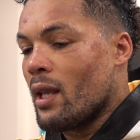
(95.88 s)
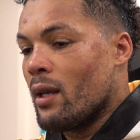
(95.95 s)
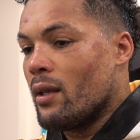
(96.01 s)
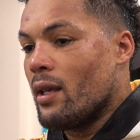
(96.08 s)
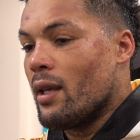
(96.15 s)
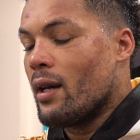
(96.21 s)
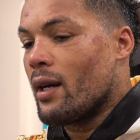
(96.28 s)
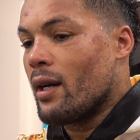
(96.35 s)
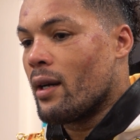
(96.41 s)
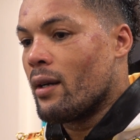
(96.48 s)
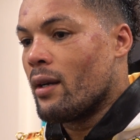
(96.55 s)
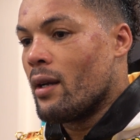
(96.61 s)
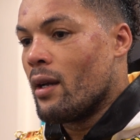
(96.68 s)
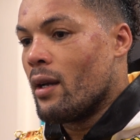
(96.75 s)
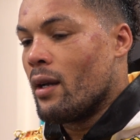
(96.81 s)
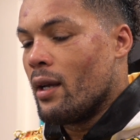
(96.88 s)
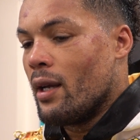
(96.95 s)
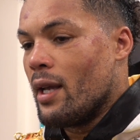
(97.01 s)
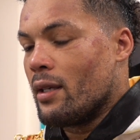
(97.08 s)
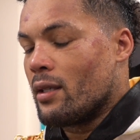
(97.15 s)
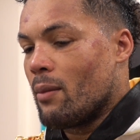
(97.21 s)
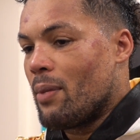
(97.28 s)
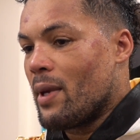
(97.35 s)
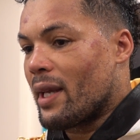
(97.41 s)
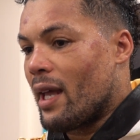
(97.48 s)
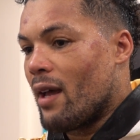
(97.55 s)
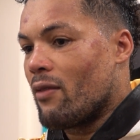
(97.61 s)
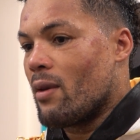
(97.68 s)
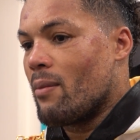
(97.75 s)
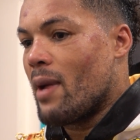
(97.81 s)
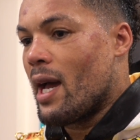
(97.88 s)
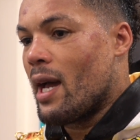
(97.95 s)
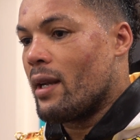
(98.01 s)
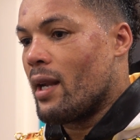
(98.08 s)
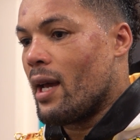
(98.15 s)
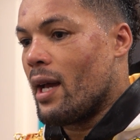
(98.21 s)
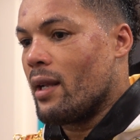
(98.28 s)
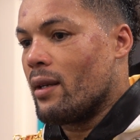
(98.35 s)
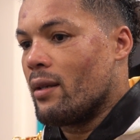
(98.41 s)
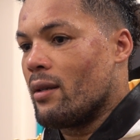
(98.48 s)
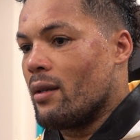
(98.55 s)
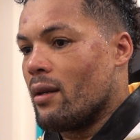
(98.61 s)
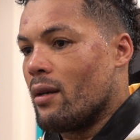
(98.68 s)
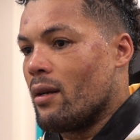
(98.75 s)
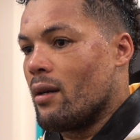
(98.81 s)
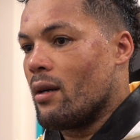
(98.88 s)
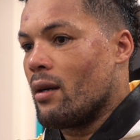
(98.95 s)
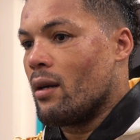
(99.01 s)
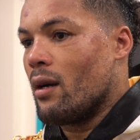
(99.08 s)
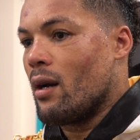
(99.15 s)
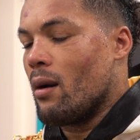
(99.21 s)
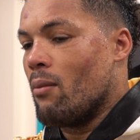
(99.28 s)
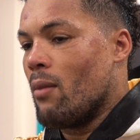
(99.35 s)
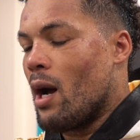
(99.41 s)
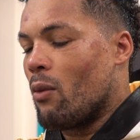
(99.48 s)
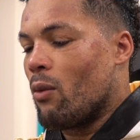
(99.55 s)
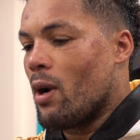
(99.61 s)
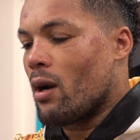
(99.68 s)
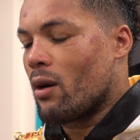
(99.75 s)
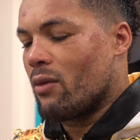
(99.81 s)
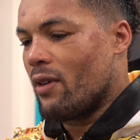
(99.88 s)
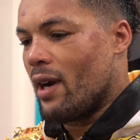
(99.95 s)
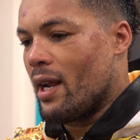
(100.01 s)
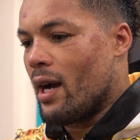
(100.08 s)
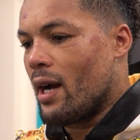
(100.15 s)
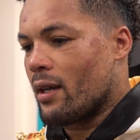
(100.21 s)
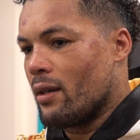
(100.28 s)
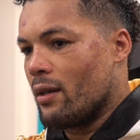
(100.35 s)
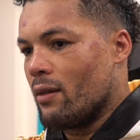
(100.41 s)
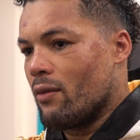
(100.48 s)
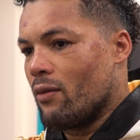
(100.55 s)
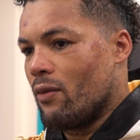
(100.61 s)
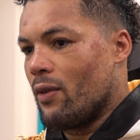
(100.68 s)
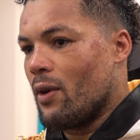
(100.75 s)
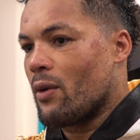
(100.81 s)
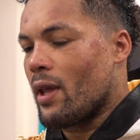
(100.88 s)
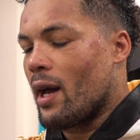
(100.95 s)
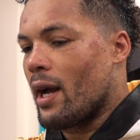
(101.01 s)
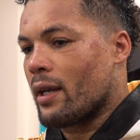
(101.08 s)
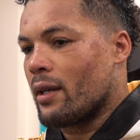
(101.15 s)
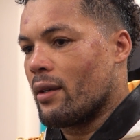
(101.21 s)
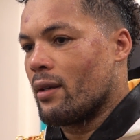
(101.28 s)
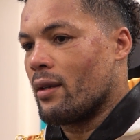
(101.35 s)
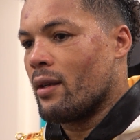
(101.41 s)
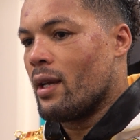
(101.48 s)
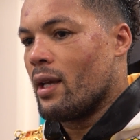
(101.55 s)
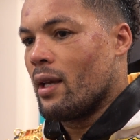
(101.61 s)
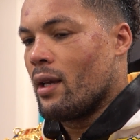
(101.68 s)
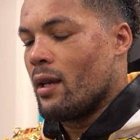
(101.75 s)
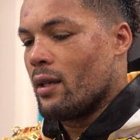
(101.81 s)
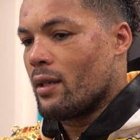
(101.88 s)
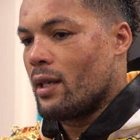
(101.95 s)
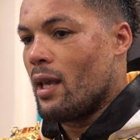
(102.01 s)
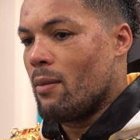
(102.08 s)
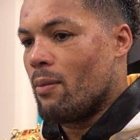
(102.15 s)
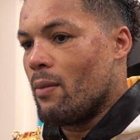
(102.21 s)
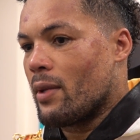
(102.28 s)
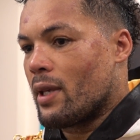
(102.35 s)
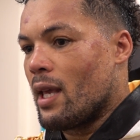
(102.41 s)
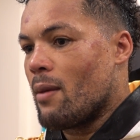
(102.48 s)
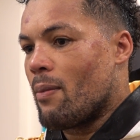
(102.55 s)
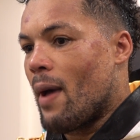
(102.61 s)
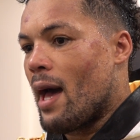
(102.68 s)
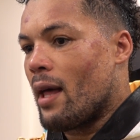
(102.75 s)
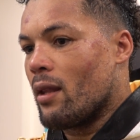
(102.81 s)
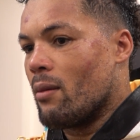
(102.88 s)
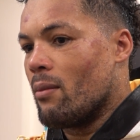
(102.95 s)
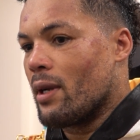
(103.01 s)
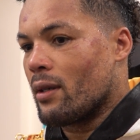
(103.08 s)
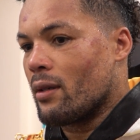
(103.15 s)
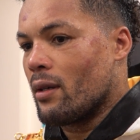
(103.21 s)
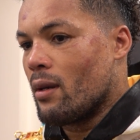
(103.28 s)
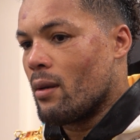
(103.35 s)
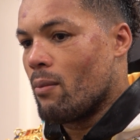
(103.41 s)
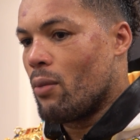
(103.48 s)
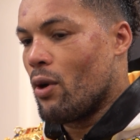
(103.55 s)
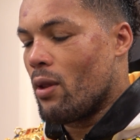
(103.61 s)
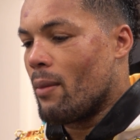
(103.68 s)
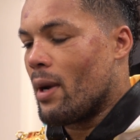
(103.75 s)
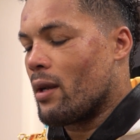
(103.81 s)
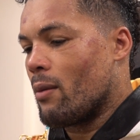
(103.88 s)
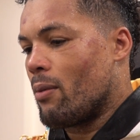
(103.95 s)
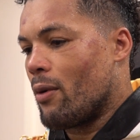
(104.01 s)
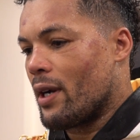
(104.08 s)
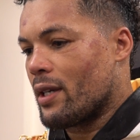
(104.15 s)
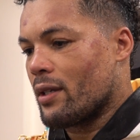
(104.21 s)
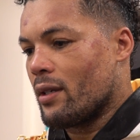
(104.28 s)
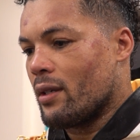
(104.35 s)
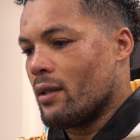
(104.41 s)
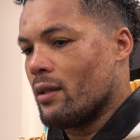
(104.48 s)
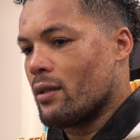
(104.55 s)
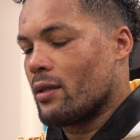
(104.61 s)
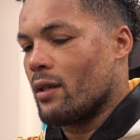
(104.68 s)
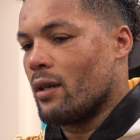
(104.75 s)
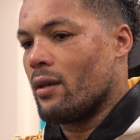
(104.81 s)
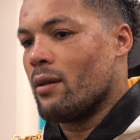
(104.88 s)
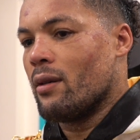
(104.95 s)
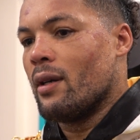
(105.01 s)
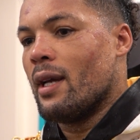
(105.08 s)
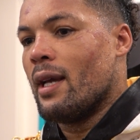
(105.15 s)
Yeah, he's a big, heavy man, and my work rate, I can feel that I can keep at them and put them under pressure. So,